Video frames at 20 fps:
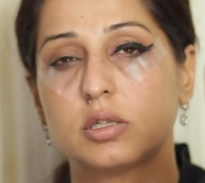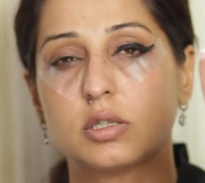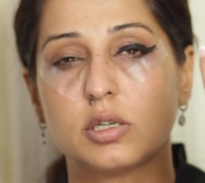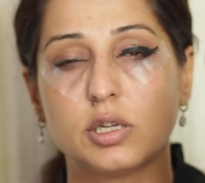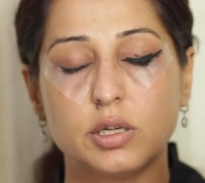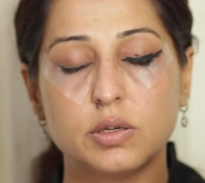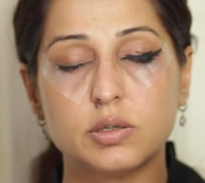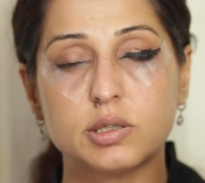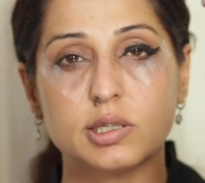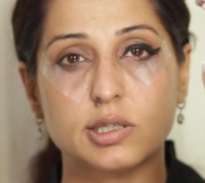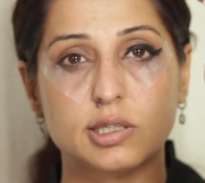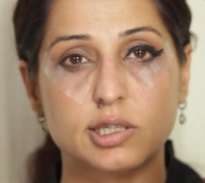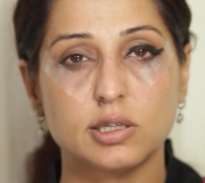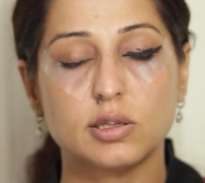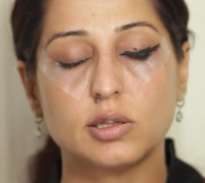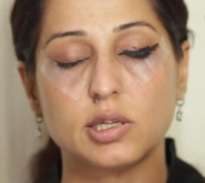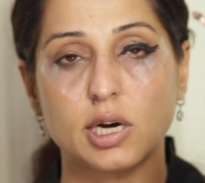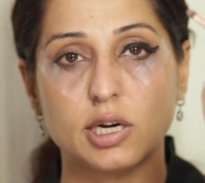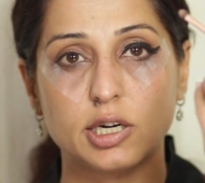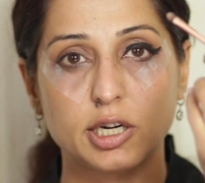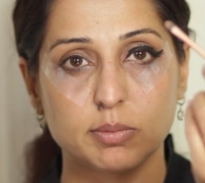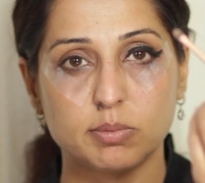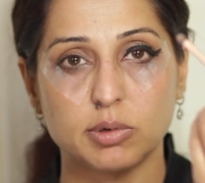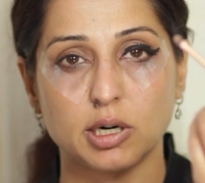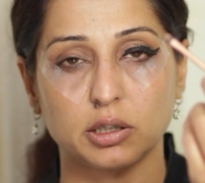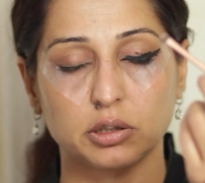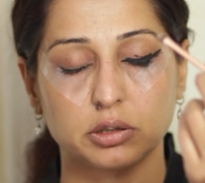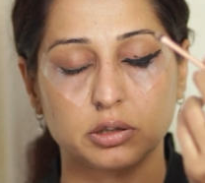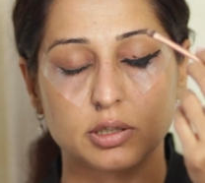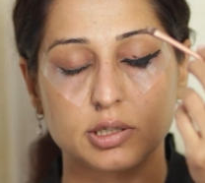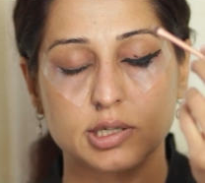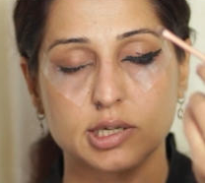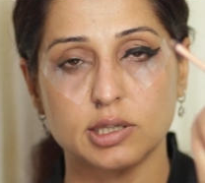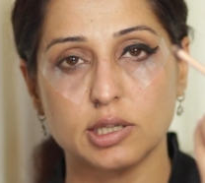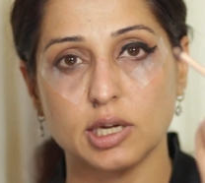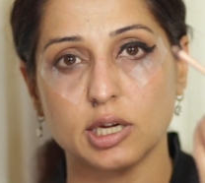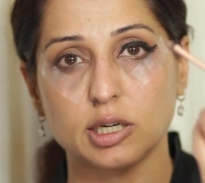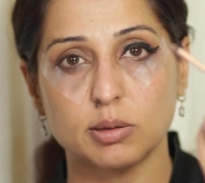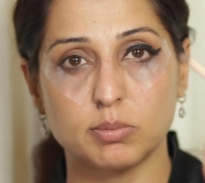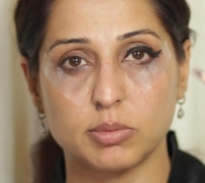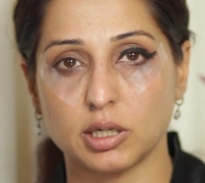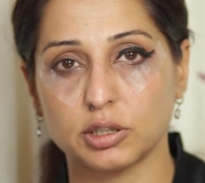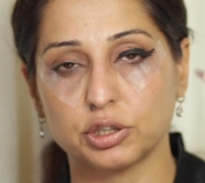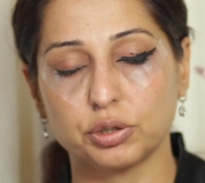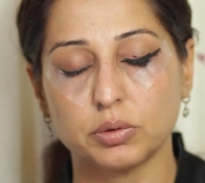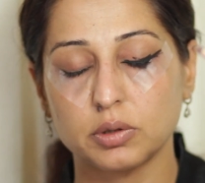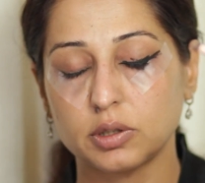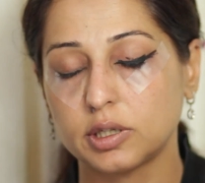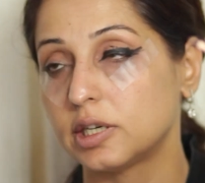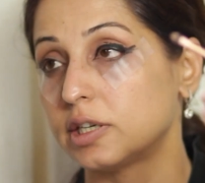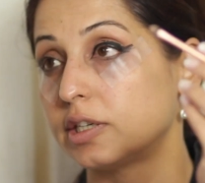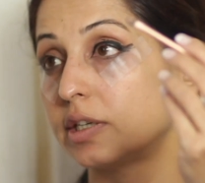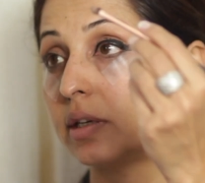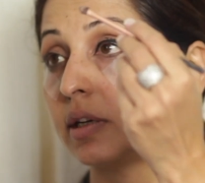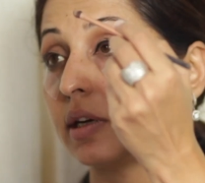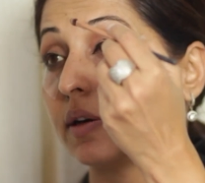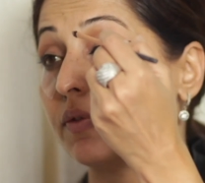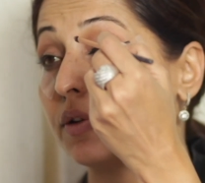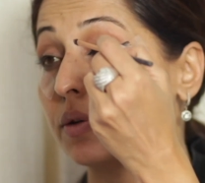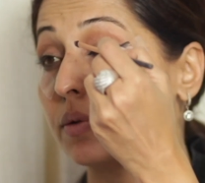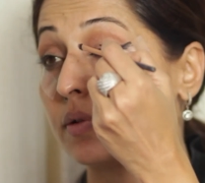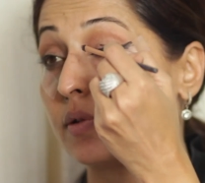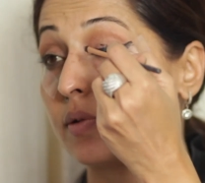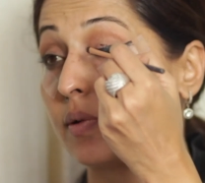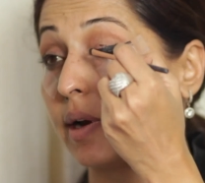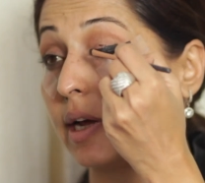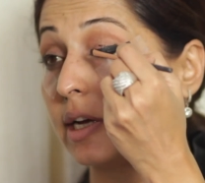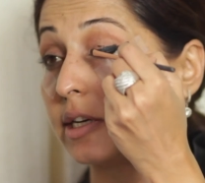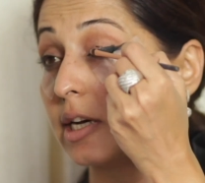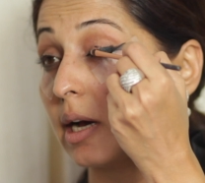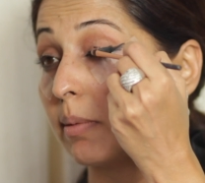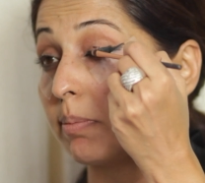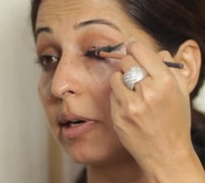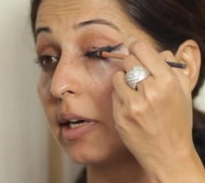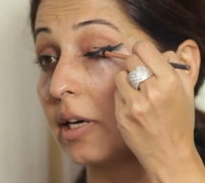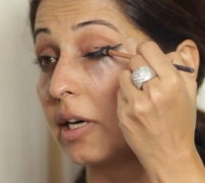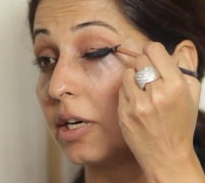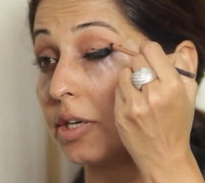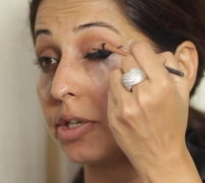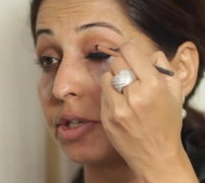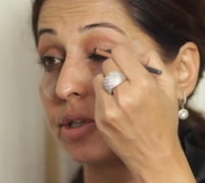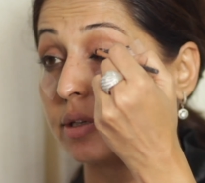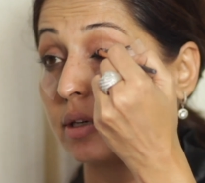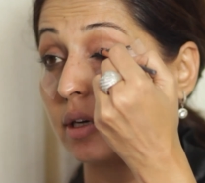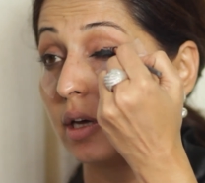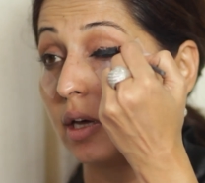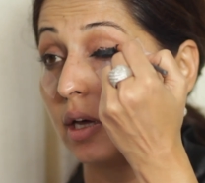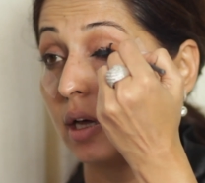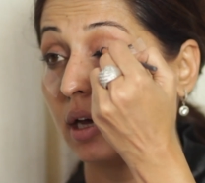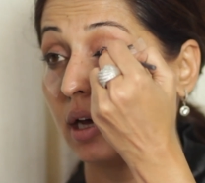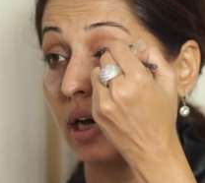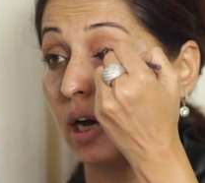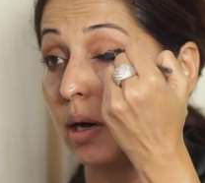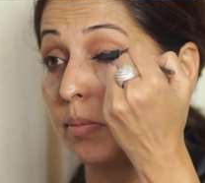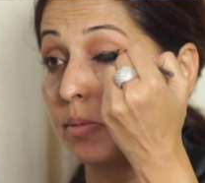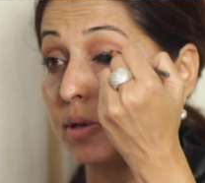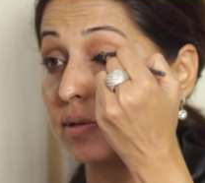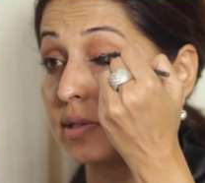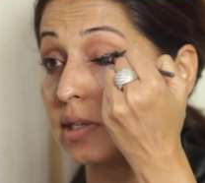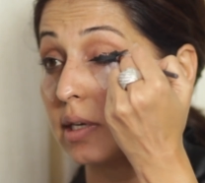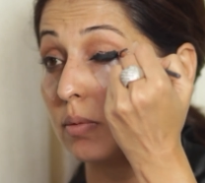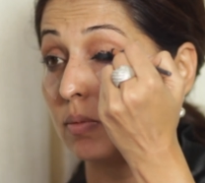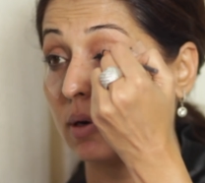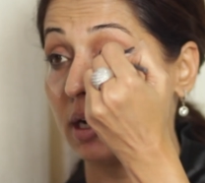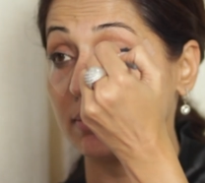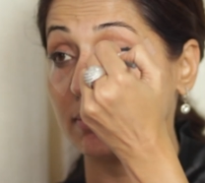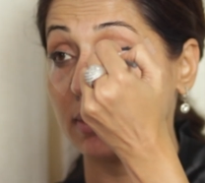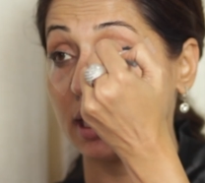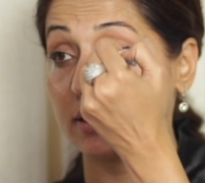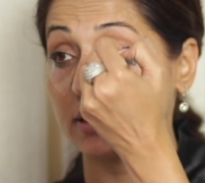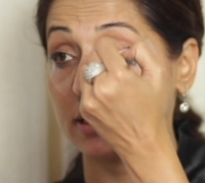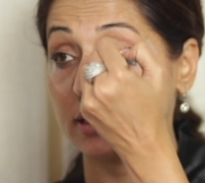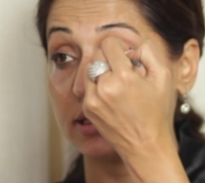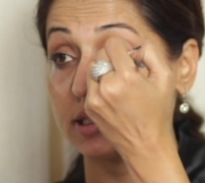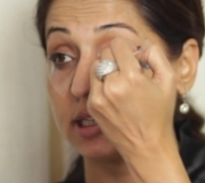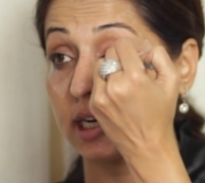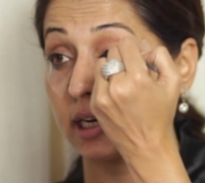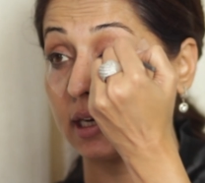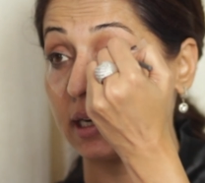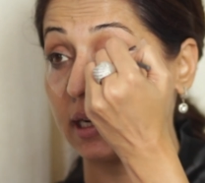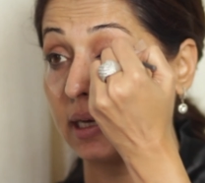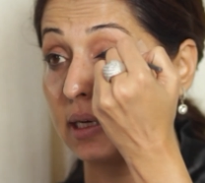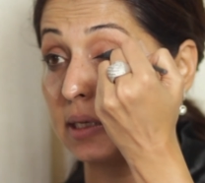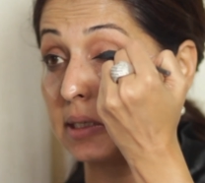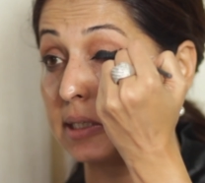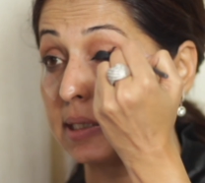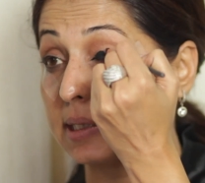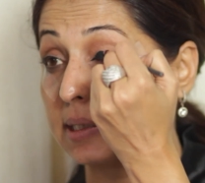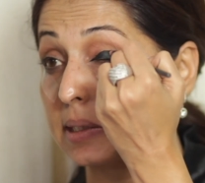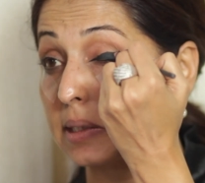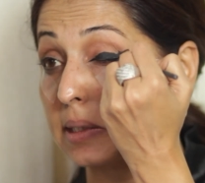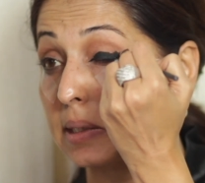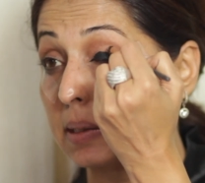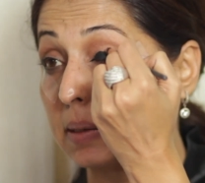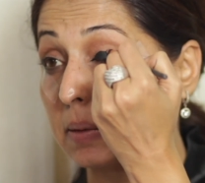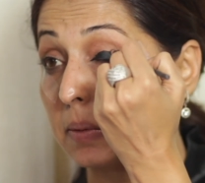So use a synthetic brush. A synthetic brush will give you great application. I'm using one by Real Techniques.